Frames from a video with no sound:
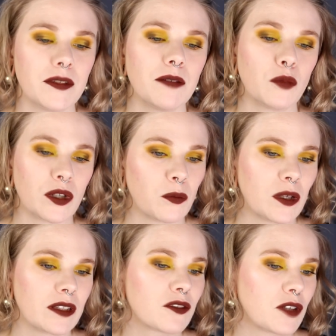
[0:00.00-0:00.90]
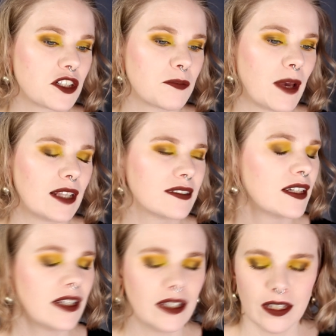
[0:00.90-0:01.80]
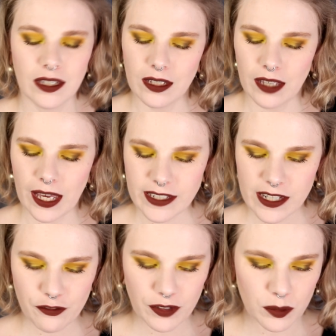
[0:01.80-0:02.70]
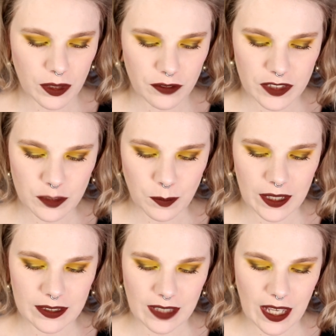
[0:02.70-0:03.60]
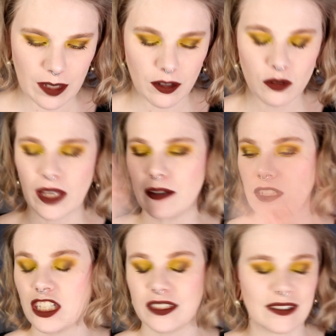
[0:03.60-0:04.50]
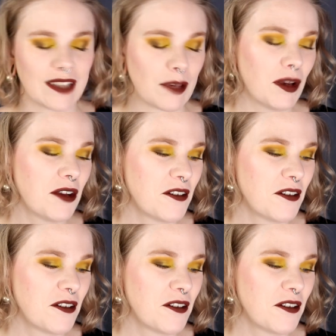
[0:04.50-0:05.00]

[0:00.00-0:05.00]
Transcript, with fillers: more than one grunge palette. Actually, I think one of these palettes I had, okay, shit the same.